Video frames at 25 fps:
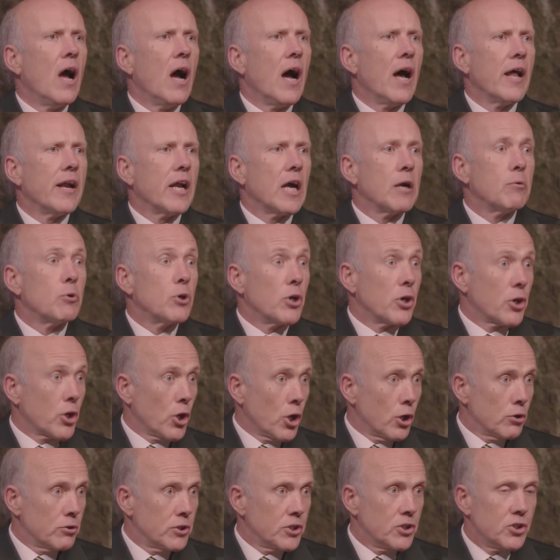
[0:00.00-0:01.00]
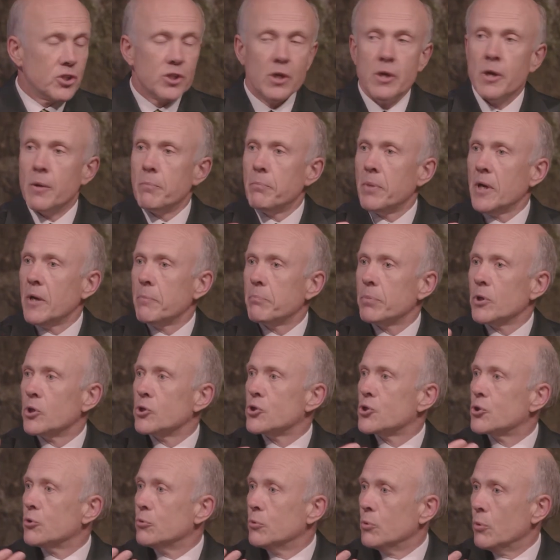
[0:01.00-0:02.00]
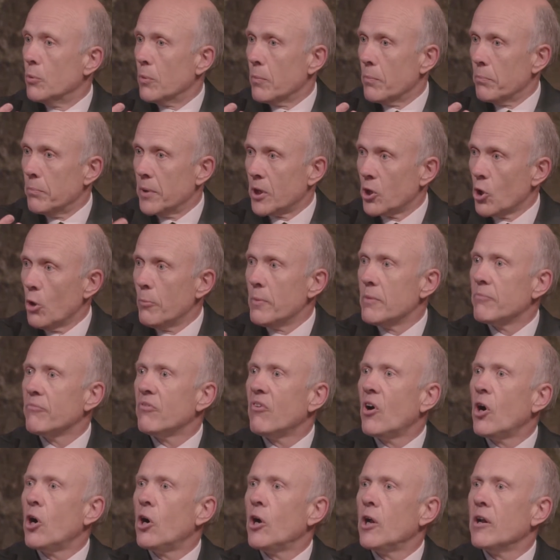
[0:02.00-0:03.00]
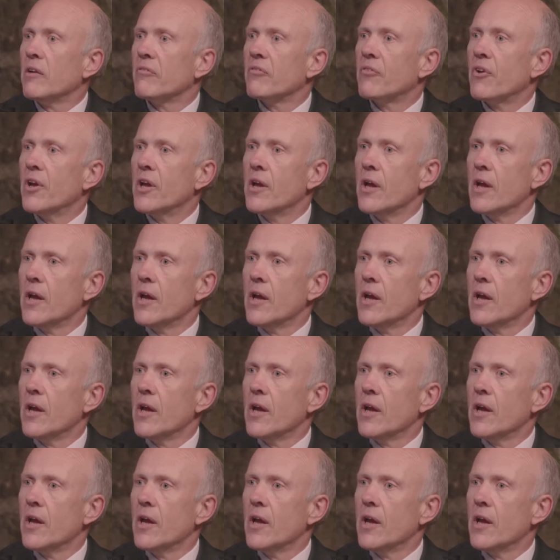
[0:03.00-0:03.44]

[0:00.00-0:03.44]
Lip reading: and I would encourage people to become involved